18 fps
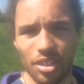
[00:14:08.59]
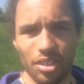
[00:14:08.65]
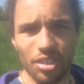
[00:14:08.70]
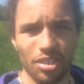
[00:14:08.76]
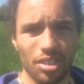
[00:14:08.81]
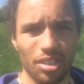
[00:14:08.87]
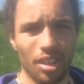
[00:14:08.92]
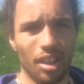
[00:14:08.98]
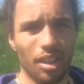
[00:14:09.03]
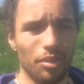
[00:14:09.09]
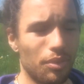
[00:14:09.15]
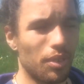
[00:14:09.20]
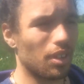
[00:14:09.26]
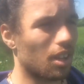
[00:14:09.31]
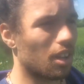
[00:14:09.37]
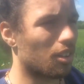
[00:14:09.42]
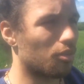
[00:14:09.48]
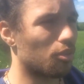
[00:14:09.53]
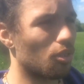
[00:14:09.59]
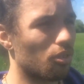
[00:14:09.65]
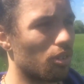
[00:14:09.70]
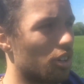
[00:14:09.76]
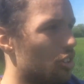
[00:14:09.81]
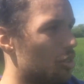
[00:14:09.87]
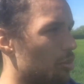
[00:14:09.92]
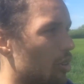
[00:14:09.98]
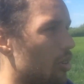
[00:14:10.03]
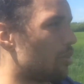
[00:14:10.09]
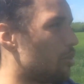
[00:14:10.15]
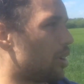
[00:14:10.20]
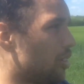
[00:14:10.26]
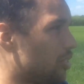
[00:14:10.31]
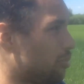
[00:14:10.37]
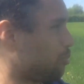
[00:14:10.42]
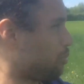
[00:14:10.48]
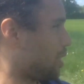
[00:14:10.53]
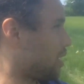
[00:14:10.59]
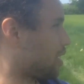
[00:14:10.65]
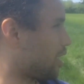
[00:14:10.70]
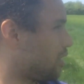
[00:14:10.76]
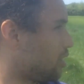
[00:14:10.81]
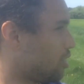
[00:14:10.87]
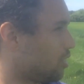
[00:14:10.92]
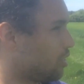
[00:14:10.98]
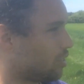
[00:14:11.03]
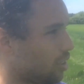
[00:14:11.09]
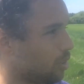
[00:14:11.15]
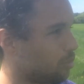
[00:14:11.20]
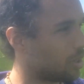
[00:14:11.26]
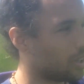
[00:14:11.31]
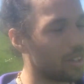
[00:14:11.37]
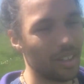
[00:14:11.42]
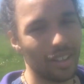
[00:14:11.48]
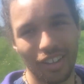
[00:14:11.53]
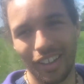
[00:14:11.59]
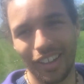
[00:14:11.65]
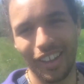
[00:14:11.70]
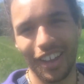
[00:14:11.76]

because I feel like I've not really spoken about BK-2C-B